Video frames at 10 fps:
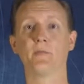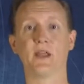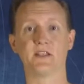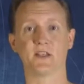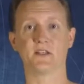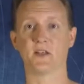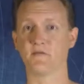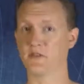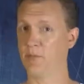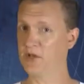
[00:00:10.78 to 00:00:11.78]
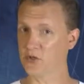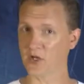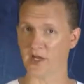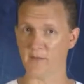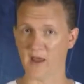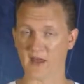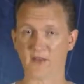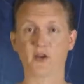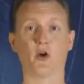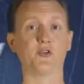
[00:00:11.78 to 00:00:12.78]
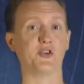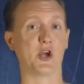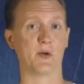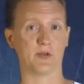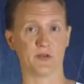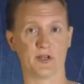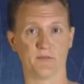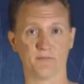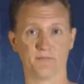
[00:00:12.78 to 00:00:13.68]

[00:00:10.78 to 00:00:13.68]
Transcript: the basics of a special kind of math called geometry.